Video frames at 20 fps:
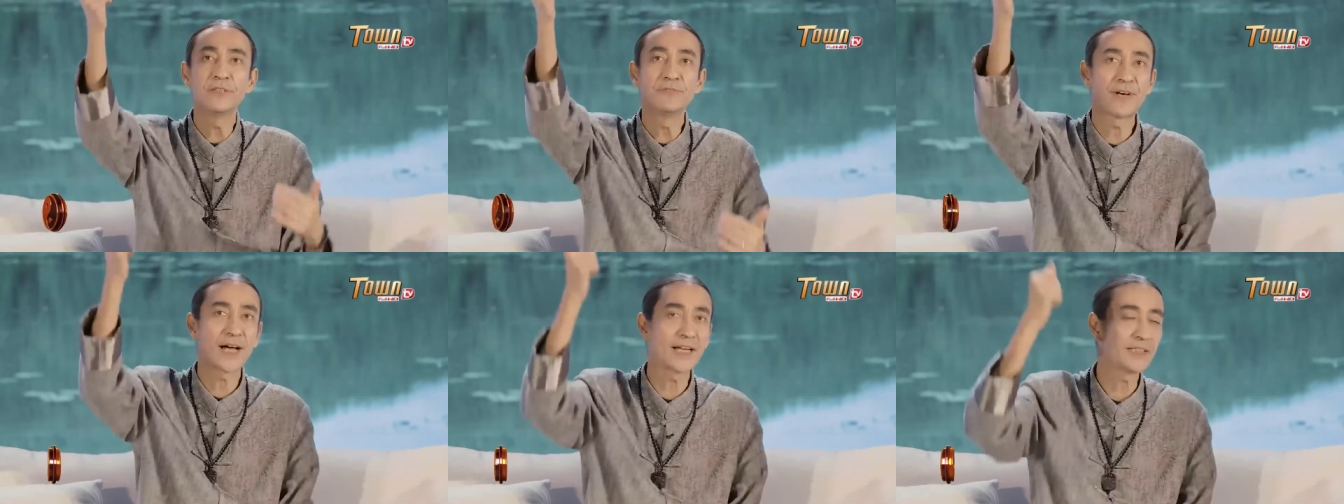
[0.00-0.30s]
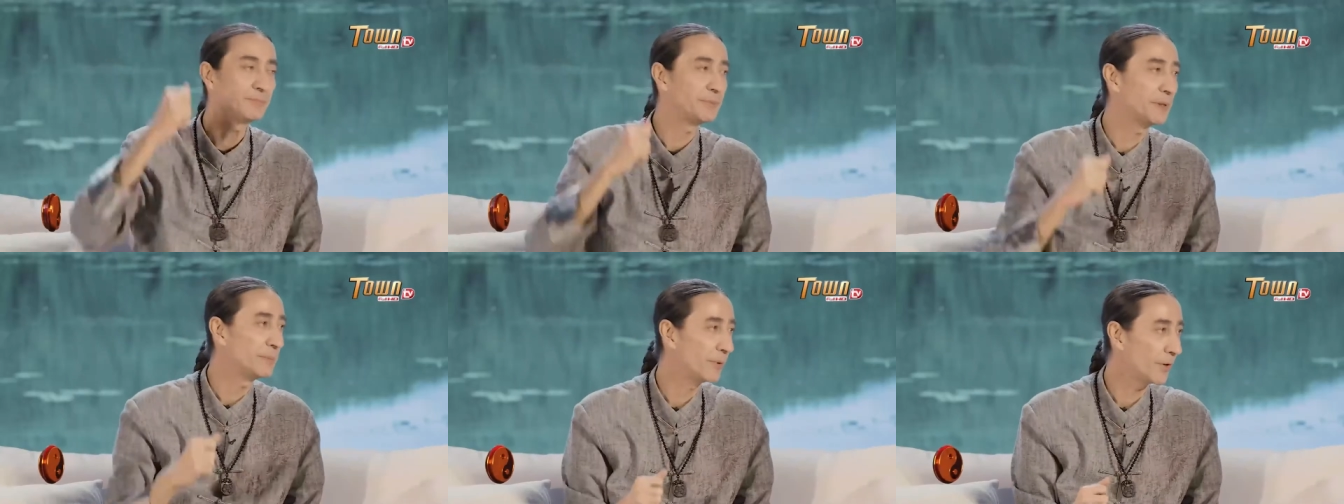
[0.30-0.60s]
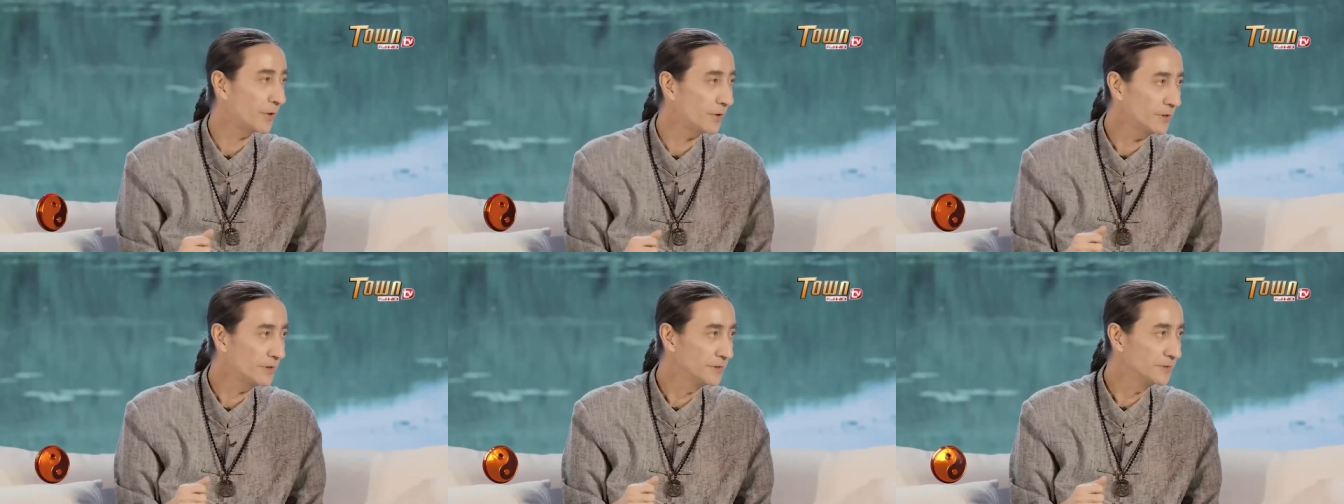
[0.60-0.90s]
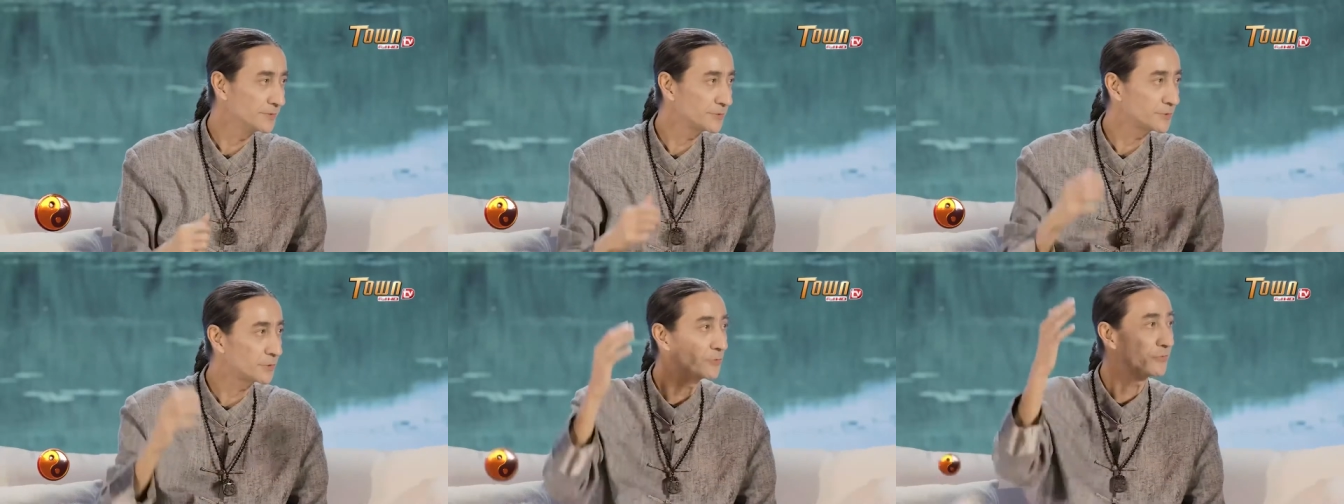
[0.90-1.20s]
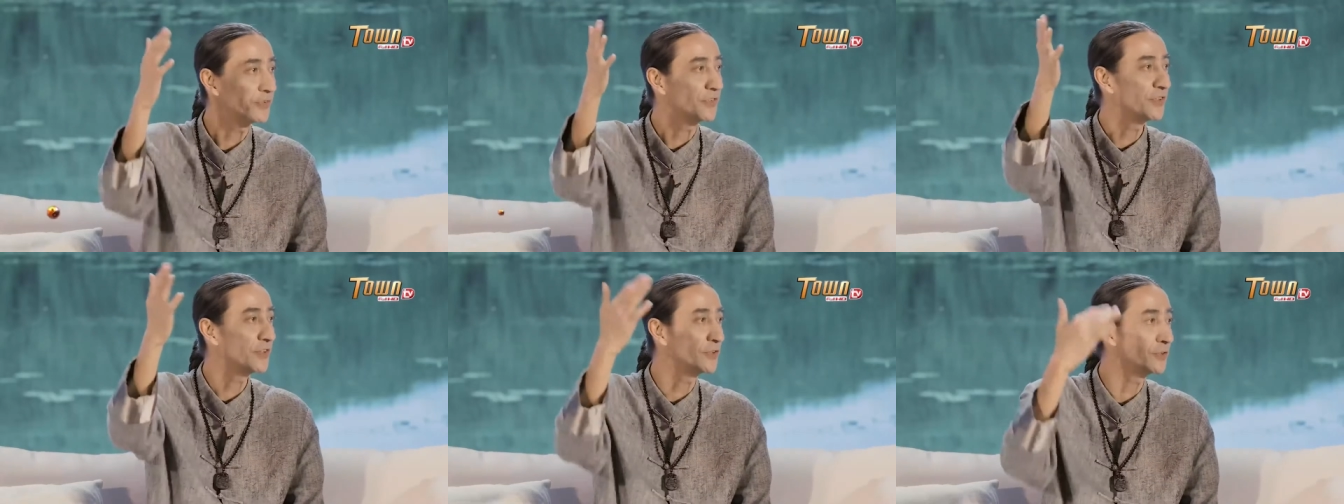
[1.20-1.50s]
invite people to
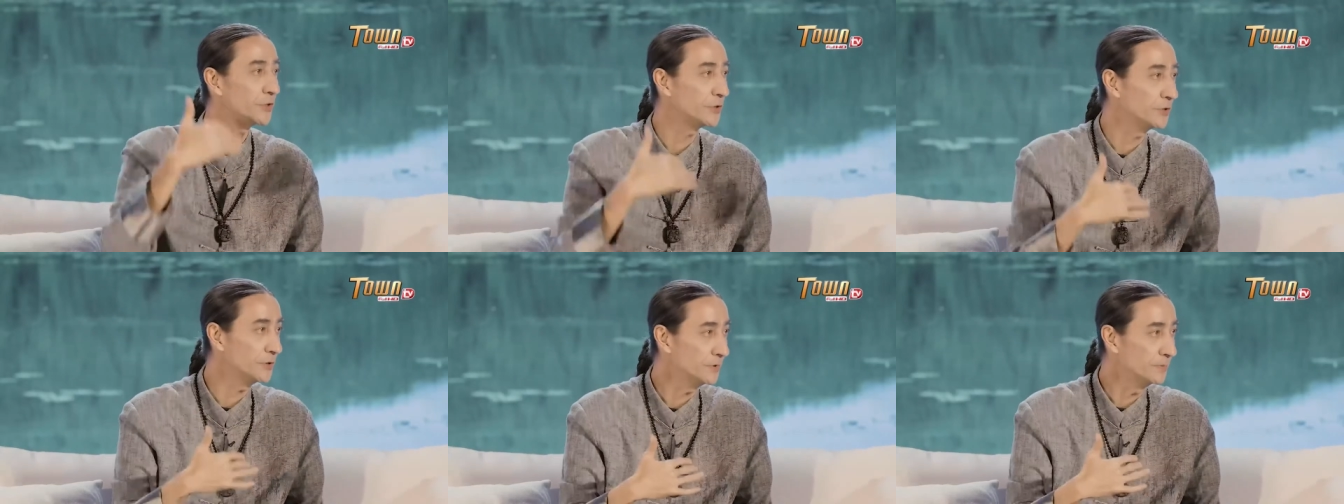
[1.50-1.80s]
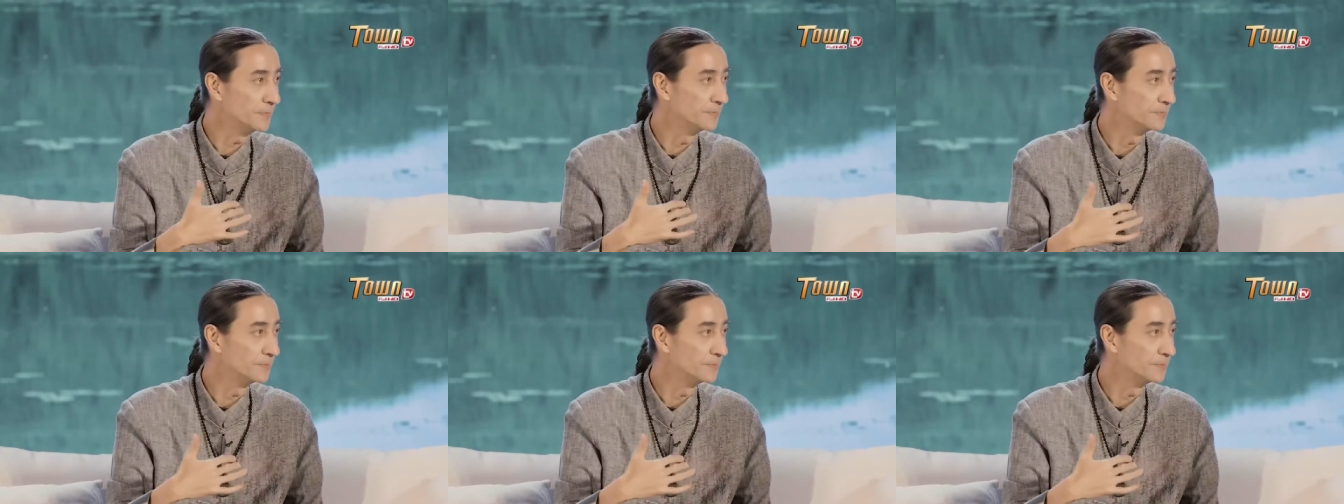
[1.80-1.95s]
visit you,